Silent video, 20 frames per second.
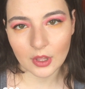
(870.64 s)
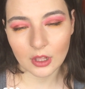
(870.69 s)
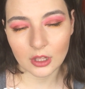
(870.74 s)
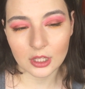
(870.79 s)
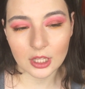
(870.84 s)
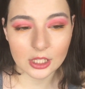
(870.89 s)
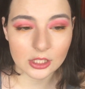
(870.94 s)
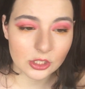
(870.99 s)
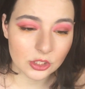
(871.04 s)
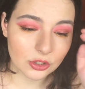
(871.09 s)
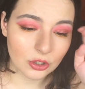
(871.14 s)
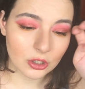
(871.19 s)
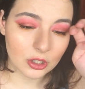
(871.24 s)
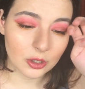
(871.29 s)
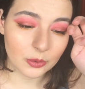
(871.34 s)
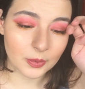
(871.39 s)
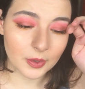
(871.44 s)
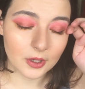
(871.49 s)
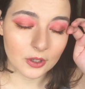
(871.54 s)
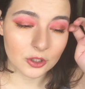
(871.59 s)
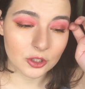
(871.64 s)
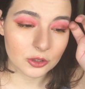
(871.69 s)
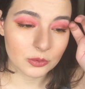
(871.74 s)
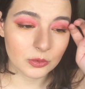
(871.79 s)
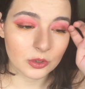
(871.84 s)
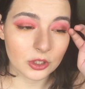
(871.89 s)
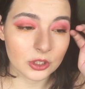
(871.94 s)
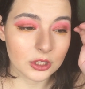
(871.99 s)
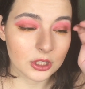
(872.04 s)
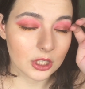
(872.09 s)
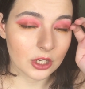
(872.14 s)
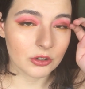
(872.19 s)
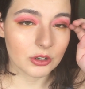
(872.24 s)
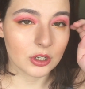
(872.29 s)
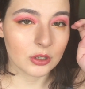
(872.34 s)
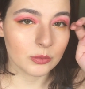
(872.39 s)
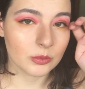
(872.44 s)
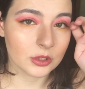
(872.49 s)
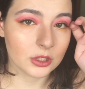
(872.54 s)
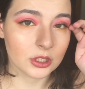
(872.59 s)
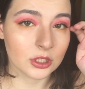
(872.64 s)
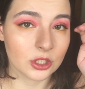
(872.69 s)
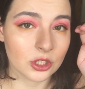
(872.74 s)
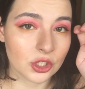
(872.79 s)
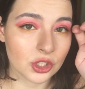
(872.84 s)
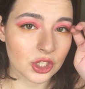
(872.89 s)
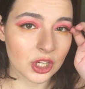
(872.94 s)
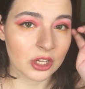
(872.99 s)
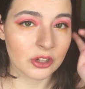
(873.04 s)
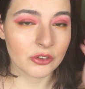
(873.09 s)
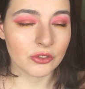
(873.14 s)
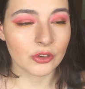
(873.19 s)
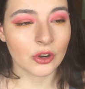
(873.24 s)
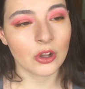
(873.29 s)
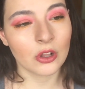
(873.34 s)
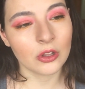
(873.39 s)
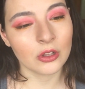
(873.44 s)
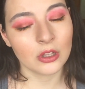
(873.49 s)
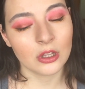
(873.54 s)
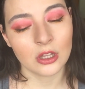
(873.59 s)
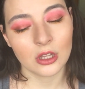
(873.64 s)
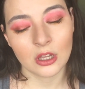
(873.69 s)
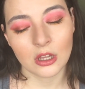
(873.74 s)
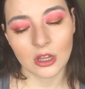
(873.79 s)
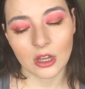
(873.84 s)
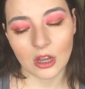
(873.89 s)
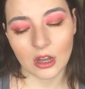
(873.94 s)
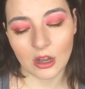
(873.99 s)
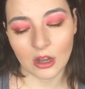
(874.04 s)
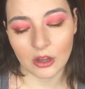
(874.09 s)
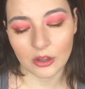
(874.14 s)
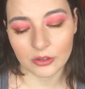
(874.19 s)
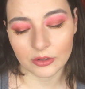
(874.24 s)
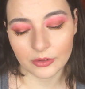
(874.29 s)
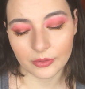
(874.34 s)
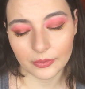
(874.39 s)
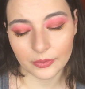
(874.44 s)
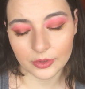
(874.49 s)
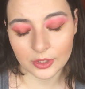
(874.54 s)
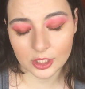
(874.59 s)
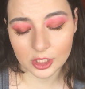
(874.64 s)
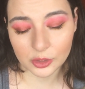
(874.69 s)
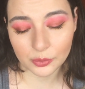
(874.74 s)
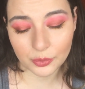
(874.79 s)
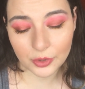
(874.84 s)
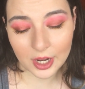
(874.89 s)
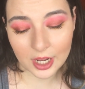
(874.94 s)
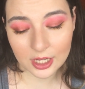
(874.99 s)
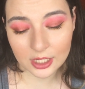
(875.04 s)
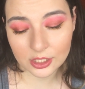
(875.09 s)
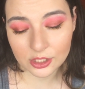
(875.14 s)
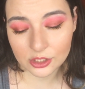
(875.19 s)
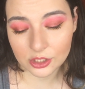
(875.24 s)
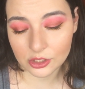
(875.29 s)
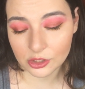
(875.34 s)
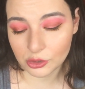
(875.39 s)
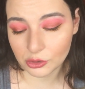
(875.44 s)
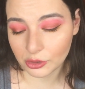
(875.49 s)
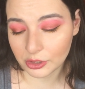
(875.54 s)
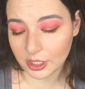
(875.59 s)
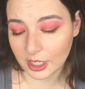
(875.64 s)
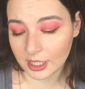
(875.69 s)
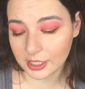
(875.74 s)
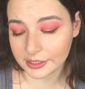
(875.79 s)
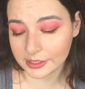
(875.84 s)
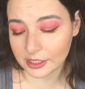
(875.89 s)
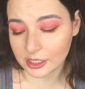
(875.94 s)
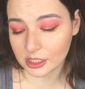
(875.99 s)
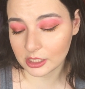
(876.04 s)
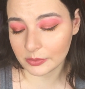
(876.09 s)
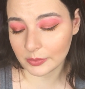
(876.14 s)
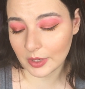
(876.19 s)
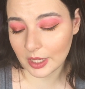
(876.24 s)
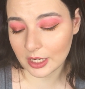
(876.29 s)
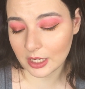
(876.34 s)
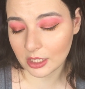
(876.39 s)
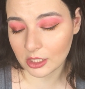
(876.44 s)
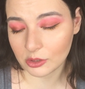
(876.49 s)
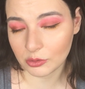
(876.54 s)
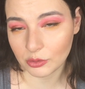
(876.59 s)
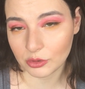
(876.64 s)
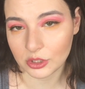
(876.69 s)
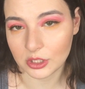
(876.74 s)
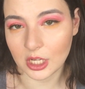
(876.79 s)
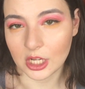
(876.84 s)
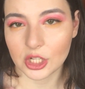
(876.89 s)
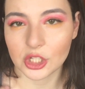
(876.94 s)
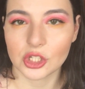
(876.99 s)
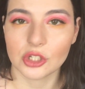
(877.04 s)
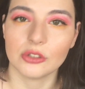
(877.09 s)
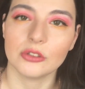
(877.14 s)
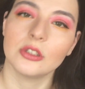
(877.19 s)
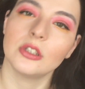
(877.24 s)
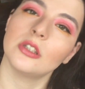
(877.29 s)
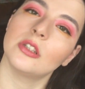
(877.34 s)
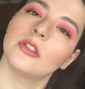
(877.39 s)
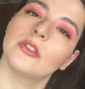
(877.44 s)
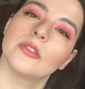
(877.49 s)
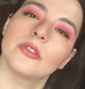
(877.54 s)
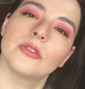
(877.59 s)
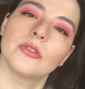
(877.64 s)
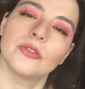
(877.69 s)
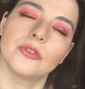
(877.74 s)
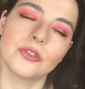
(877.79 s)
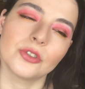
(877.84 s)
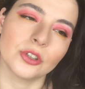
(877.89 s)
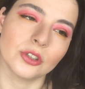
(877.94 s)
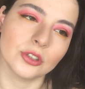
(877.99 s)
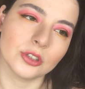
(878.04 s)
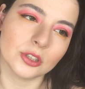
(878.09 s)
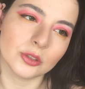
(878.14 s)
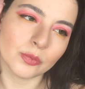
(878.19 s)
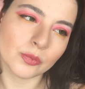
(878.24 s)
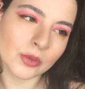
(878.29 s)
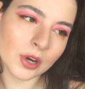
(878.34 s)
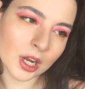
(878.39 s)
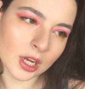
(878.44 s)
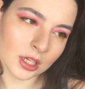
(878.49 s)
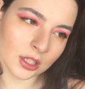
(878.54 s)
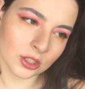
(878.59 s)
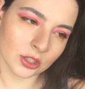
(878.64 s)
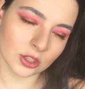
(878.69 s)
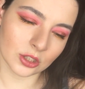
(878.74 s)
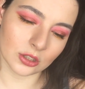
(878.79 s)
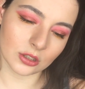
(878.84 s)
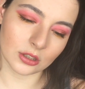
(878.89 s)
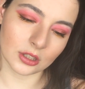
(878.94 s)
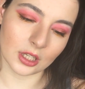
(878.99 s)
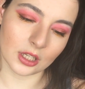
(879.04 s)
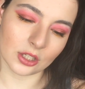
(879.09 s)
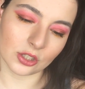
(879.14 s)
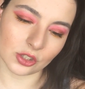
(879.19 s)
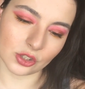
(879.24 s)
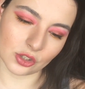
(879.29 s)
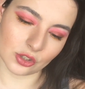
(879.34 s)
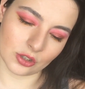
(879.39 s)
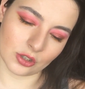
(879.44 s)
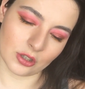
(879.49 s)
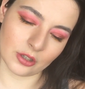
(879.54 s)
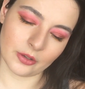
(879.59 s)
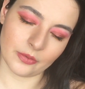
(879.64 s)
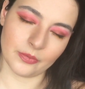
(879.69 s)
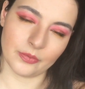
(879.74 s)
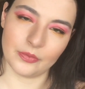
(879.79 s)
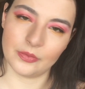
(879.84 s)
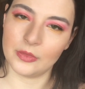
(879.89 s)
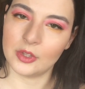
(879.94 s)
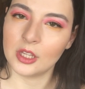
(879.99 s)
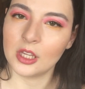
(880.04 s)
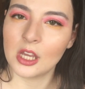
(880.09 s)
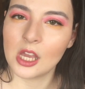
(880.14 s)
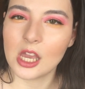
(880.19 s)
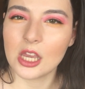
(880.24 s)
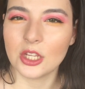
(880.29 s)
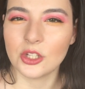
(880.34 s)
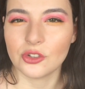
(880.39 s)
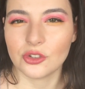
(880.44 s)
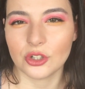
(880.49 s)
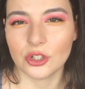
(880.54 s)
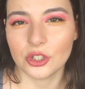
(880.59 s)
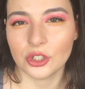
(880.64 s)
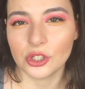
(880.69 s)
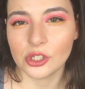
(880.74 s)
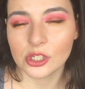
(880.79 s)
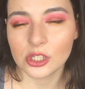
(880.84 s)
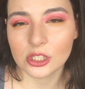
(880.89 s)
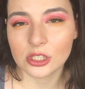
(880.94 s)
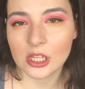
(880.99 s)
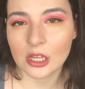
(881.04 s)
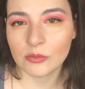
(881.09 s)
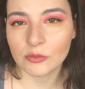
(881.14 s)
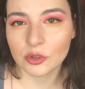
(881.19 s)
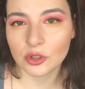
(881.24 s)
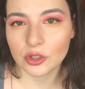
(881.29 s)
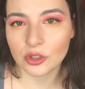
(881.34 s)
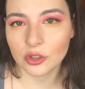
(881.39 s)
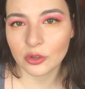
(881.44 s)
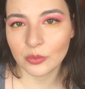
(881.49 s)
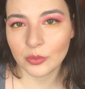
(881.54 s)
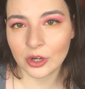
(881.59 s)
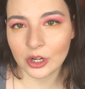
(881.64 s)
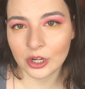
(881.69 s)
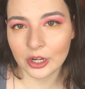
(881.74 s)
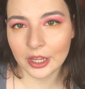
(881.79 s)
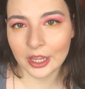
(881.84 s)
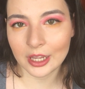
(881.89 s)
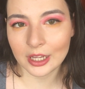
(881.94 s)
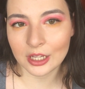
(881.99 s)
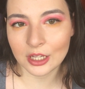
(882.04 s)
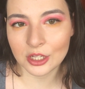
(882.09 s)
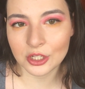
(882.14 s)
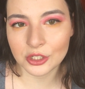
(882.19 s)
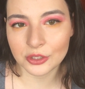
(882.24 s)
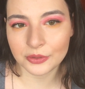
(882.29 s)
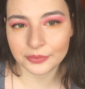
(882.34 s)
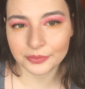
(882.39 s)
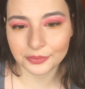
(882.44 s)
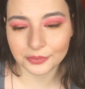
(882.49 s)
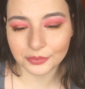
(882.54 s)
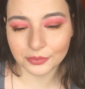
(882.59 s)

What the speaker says: Let's talk about multichromes in general. This brand, Dawn Eyes Cosmetics, was actually the first brand that introduced them to the market,